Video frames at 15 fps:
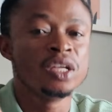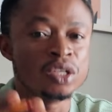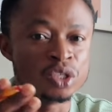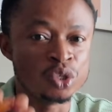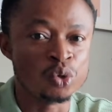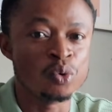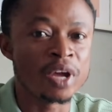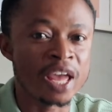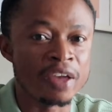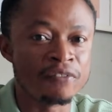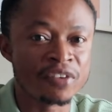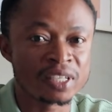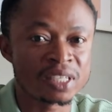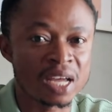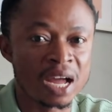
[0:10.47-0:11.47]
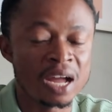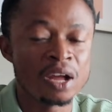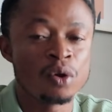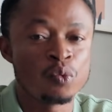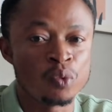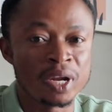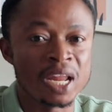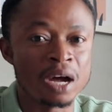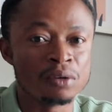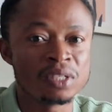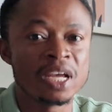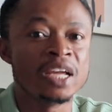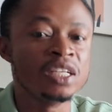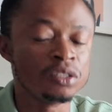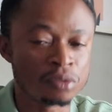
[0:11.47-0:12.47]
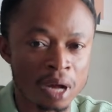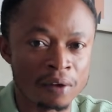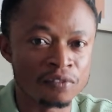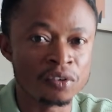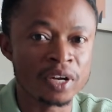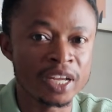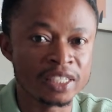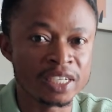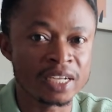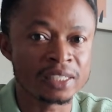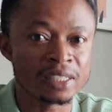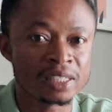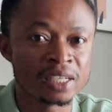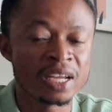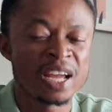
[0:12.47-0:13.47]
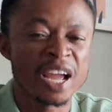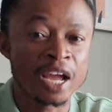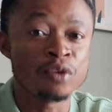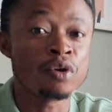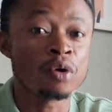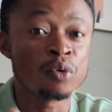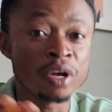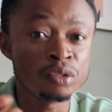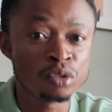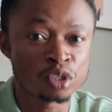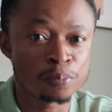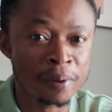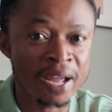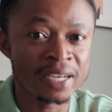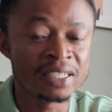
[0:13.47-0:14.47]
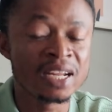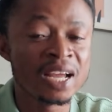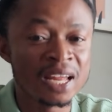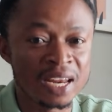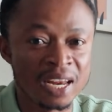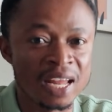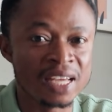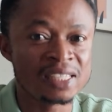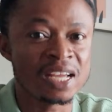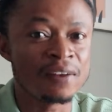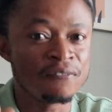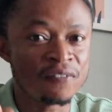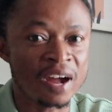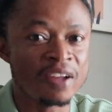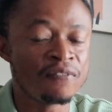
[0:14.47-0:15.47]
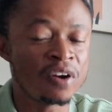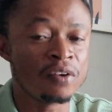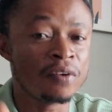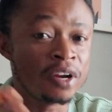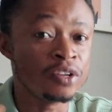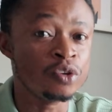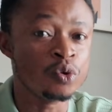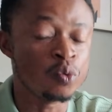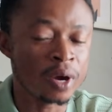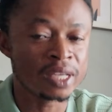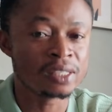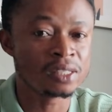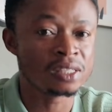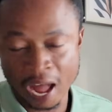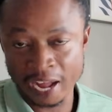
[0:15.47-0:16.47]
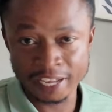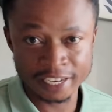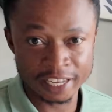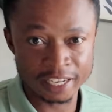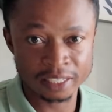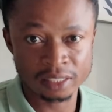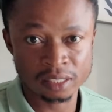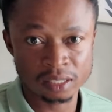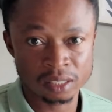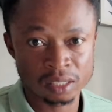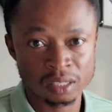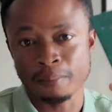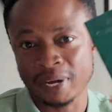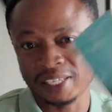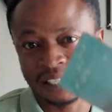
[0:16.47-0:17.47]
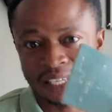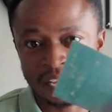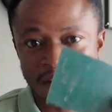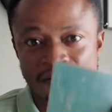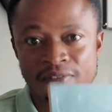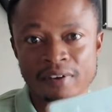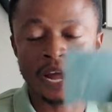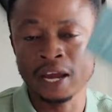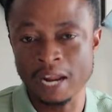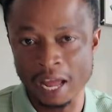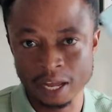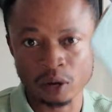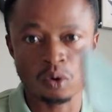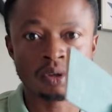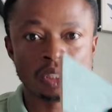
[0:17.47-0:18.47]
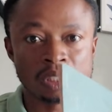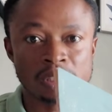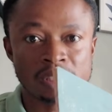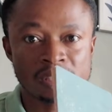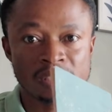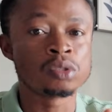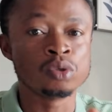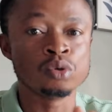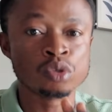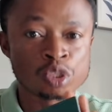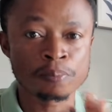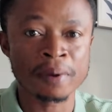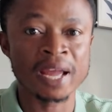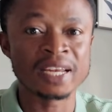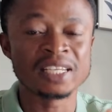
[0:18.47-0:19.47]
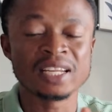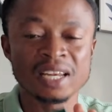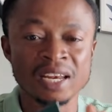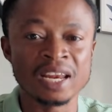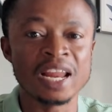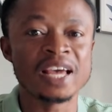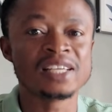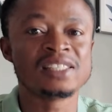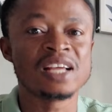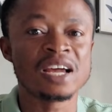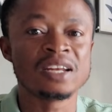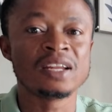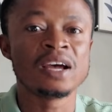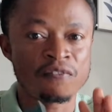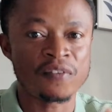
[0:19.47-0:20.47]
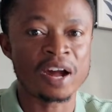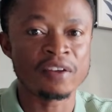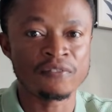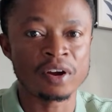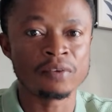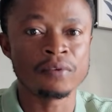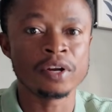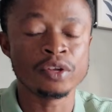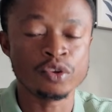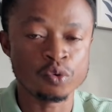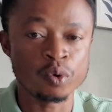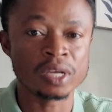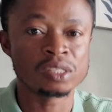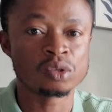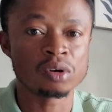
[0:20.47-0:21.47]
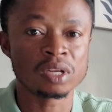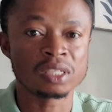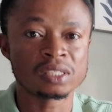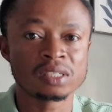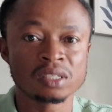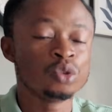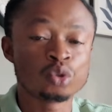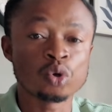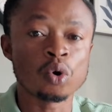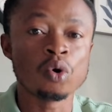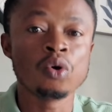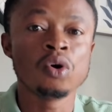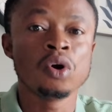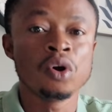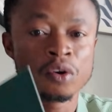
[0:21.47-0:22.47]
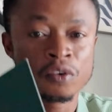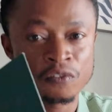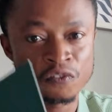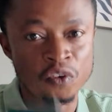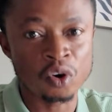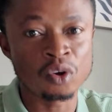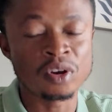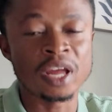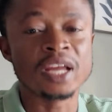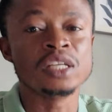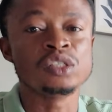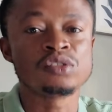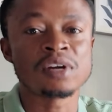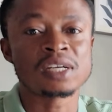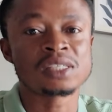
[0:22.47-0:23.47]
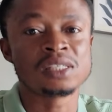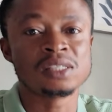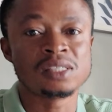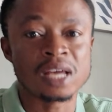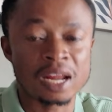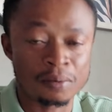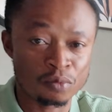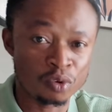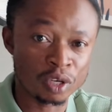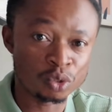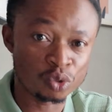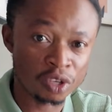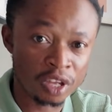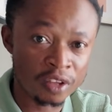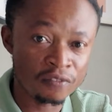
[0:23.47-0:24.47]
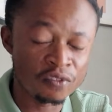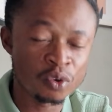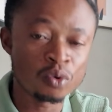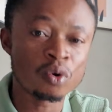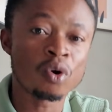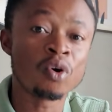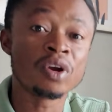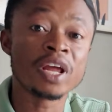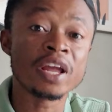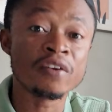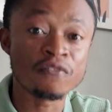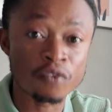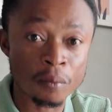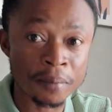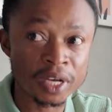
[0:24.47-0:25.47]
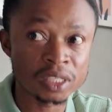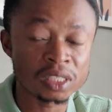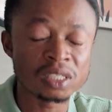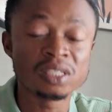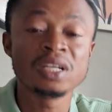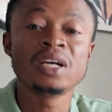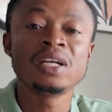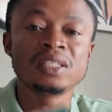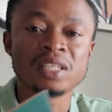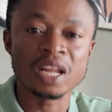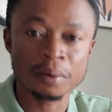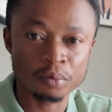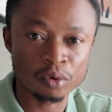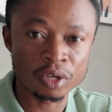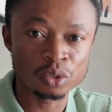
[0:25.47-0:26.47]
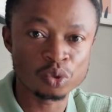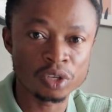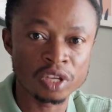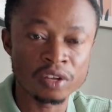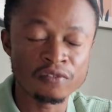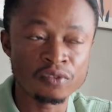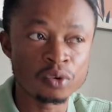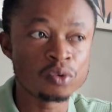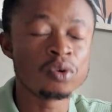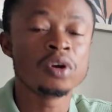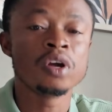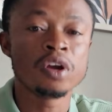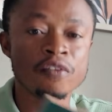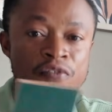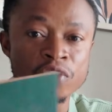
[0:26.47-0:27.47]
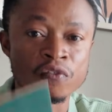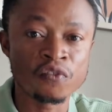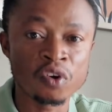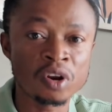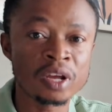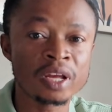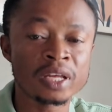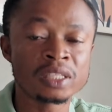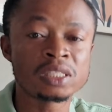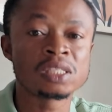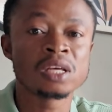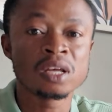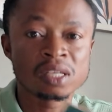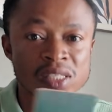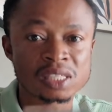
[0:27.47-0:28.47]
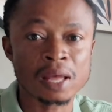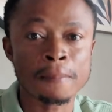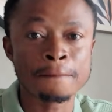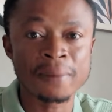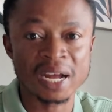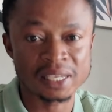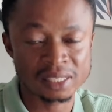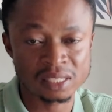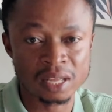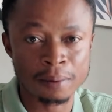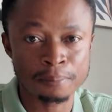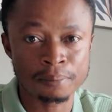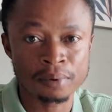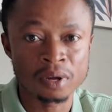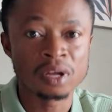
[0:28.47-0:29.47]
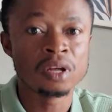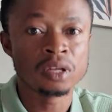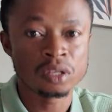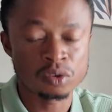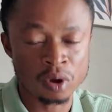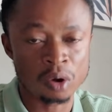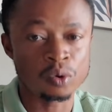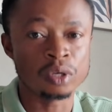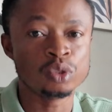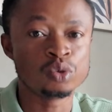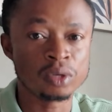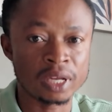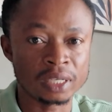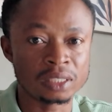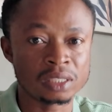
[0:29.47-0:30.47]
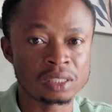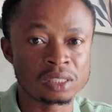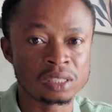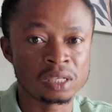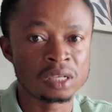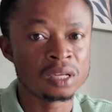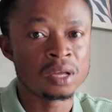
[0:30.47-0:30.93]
UK visa without any travel agent. And you are going to spend less than 500 US. I did it myself and I got it. You spend less than 500 US dollars. So follow the instructions that I'm going to give you or the information that I'm going to give you. If you follow it step by step, you are going to get it.